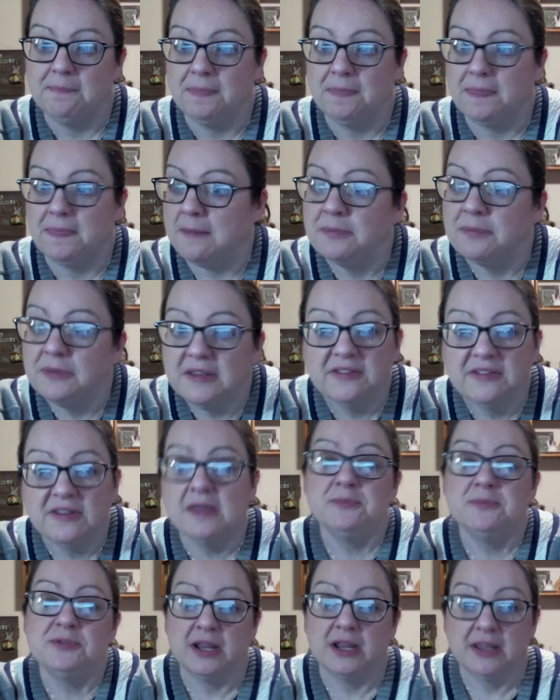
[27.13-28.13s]
And please
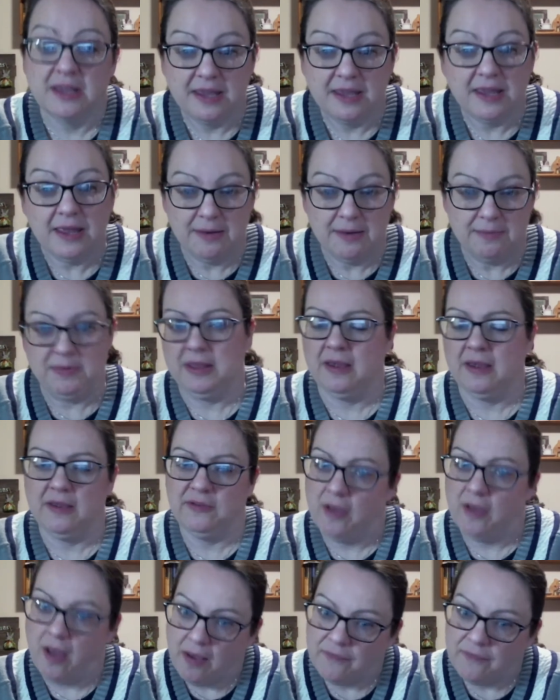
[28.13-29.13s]
keep checking in, because
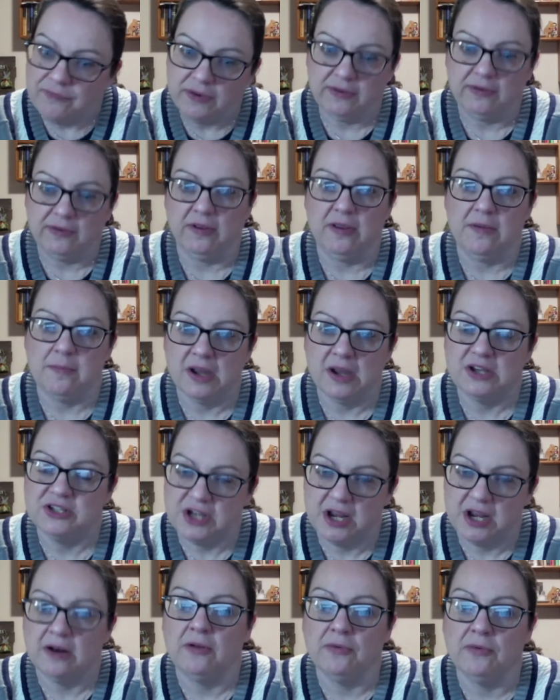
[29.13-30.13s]
obviously my
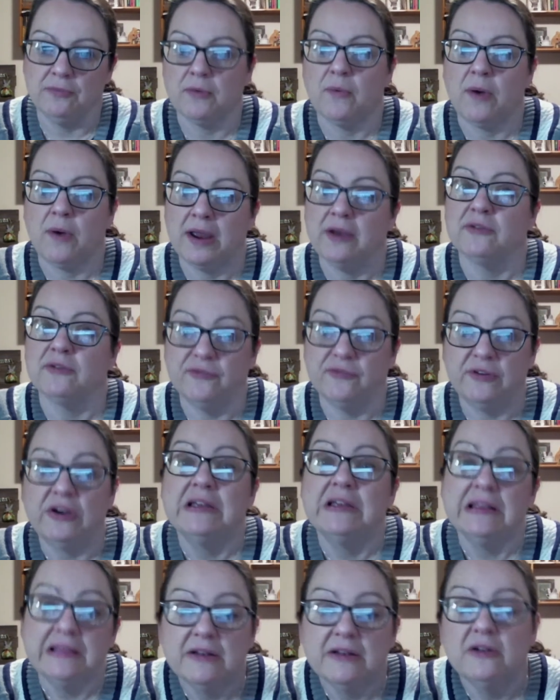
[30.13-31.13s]
channel requires
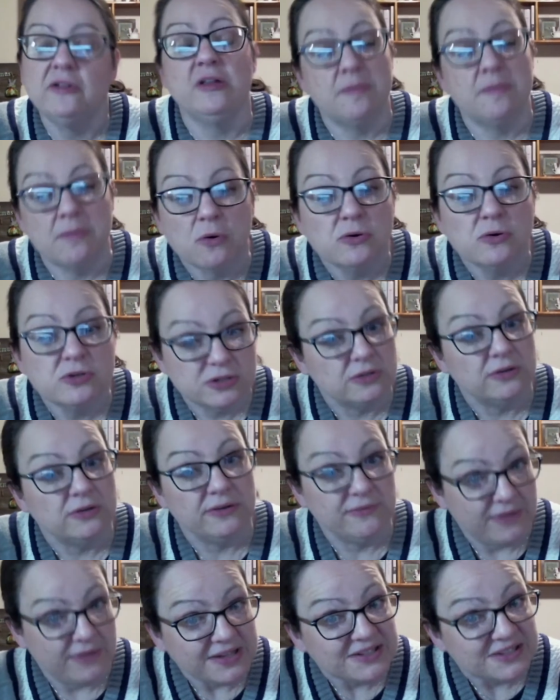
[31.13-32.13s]
very little emotional
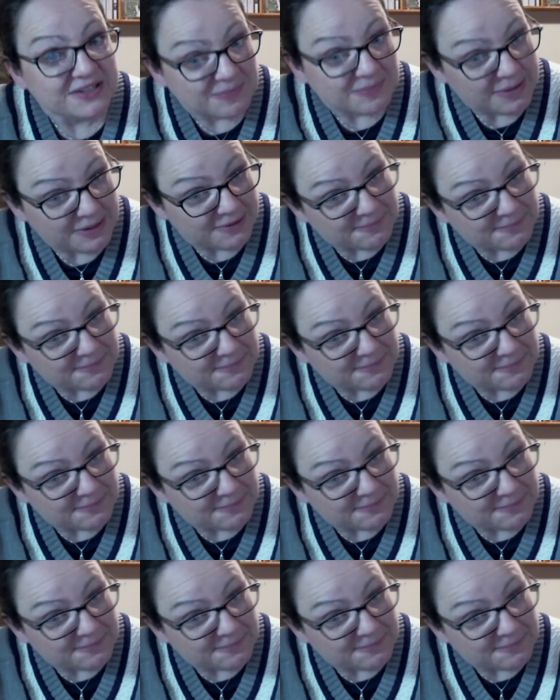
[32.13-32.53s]
investment.